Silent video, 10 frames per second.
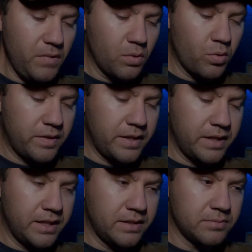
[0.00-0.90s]
With
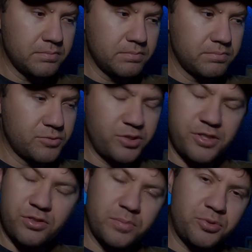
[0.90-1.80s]
a
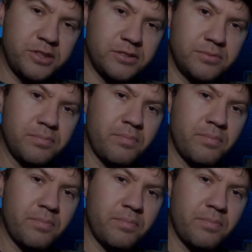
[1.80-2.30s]
traditional prism,